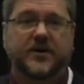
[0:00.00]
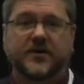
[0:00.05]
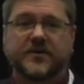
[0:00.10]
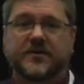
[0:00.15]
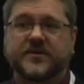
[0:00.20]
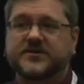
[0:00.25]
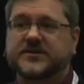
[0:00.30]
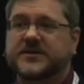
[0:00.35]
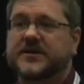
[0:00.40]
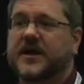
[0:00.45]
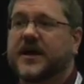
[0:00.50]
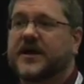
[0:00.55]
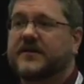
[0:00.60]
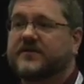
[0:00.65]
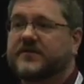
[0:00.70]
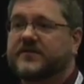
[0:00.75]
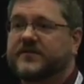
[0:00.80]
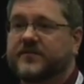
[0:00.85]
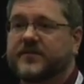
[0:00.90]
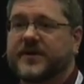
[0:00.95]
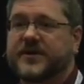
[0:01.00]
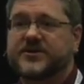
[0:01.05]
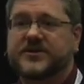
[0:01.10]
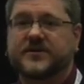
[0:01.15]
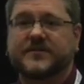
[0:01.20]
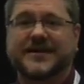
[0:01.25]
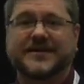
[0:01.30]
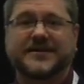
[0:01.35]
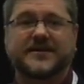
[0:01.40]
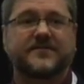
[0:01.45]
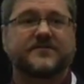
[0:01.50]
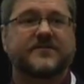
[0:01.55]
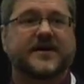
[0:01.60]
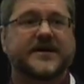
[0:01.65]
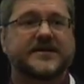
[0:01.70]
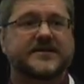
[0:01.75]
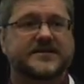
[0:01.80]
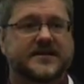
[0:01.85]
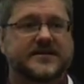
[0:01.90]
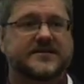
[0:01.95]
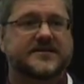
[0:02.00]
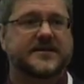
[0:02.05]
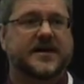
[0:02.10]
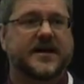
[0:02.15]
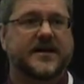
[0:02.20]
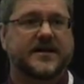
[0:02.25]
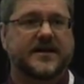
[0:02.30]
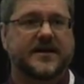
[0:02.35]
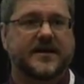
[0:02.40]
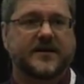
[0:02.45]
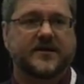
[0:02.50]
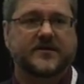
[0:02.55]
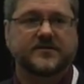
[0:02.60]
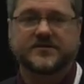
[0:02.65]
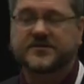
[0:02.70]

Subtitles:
There's a lot of information about the device that's not there.